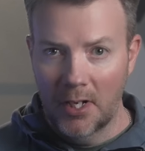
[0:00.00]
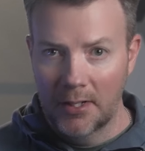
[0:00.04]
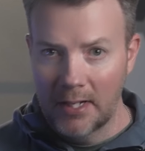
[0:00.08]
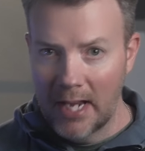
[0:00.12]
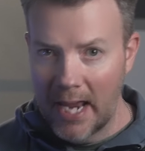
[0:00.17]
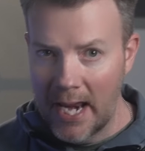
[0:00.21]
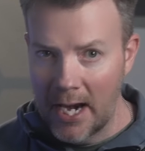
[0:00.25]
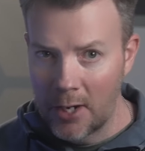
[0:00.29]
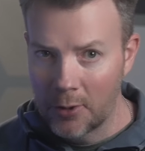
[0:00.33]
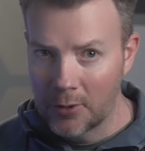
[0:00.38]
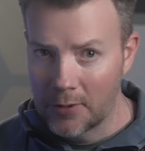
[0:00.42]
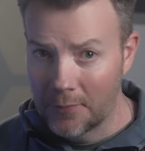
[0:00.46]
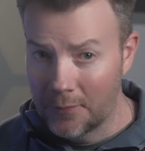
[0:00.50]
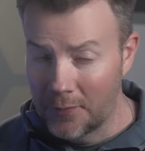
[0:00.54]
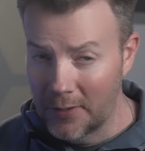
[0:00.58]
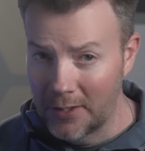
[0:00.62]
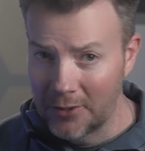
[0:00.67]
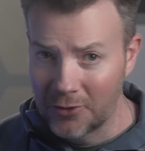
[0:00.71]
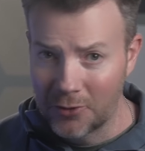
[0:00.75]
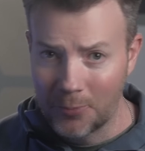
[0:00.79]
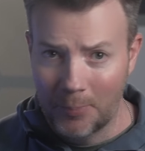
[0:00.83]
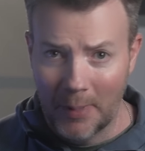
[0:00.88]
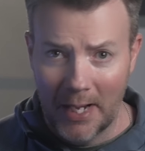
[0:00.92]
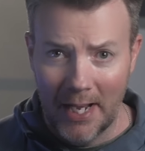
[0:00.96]
on air
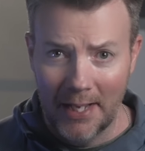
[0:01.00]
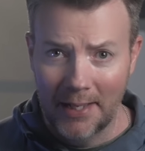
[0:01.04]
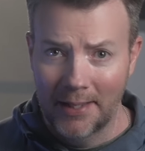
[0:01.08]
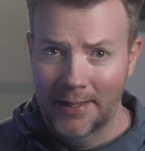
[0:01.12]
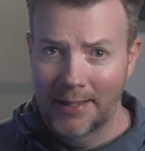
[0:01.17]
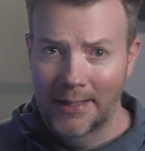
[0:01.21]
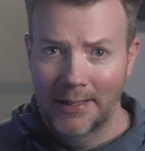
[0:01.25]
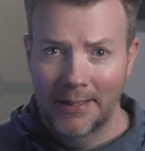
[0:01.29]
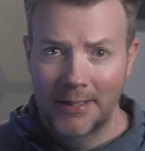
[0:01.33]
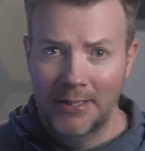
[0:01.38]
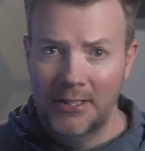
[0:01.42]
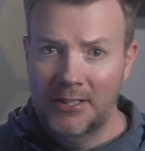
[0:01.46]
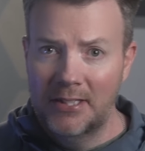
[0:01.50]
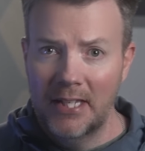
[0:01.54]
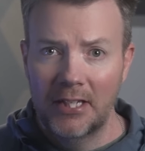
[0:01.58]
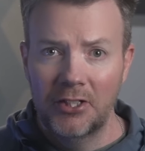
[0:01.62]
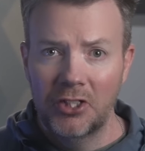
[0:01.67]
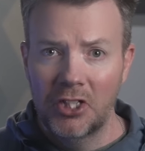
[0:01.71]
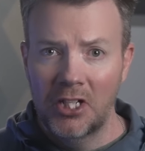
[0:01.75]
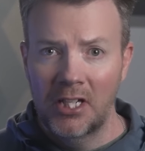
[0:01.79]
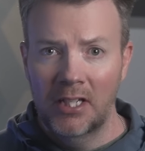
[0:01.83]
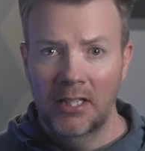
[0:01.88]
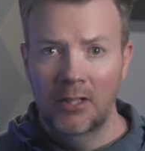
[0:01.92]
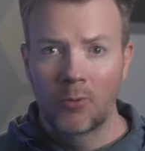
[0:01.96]
defense by
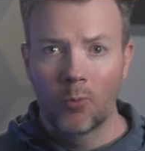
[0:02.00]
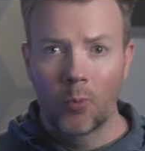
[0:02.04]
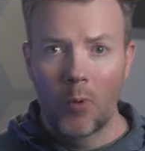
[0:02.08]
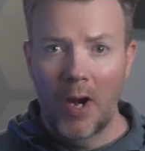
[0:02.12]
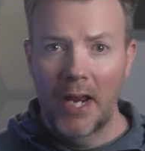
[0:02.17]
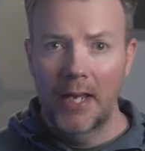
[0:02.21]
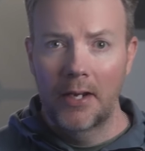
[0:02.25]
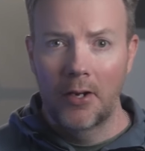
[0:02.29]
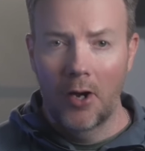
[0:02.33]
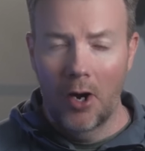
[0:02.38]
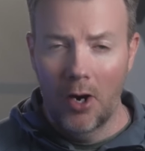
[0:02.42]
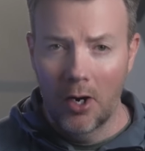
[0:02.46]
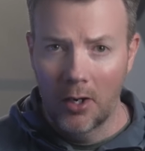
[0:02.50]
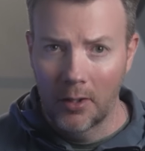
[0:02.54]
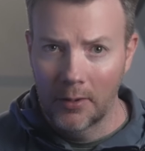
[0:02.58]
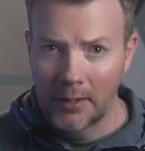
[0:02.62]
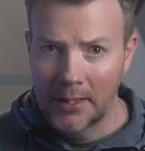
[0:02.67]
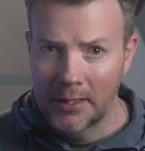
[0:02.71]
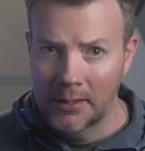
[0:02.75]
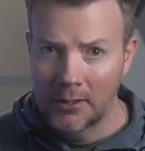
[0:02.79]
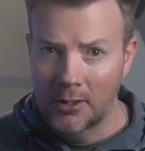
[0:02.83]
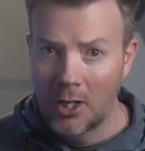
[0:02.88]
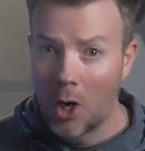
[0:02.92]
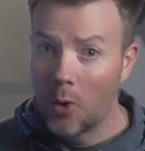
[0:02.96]
ditching radar
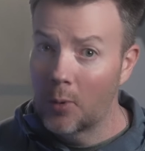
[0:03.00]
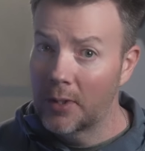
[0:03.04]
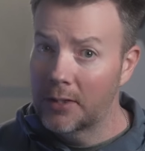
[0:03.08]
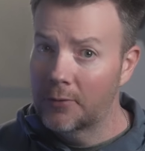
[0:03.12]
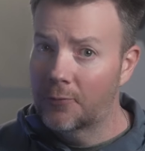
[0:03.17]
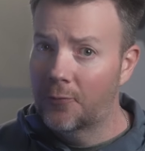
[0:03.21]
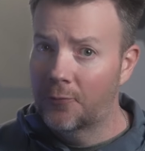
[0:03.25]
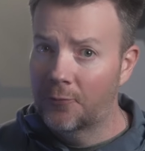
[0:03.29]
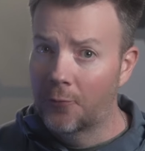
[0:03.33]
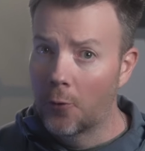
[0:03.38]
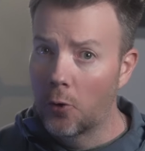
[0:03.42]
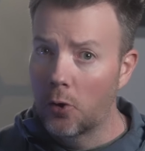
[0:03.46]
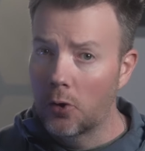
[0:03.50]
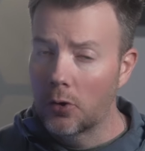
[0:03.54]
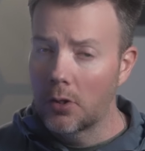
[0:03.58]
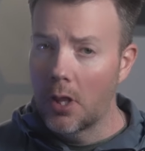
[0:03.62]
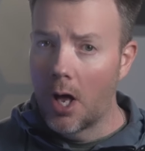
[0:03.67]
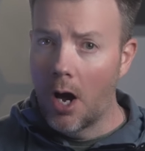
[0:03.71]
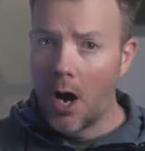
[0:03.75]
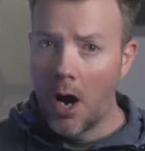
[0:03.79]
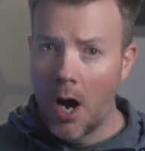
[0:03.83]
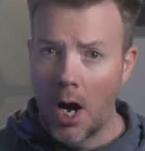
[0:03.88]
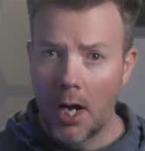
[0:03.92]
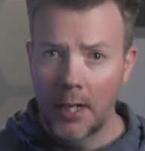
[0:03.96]
and going
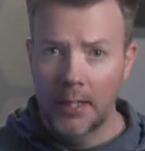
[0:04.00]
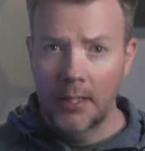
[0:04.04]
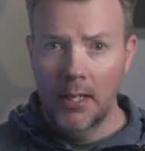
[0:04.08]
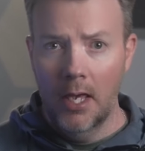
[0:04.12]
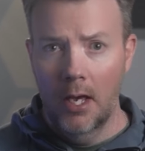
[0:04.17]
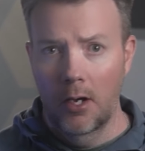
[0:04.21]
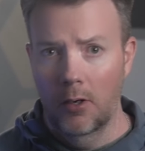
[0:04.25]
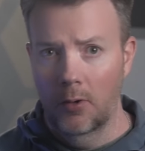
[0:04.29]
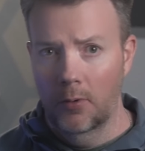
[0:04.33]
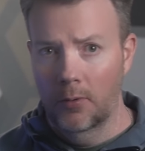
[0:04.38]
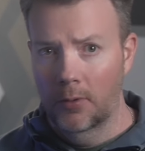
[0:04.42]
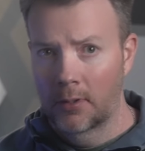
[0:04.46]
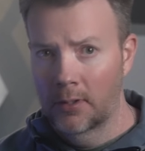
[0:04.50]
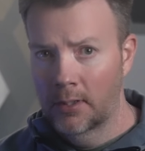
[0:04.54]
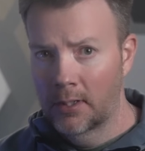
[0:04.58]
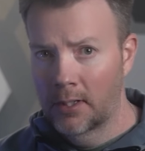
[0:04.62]
full audio.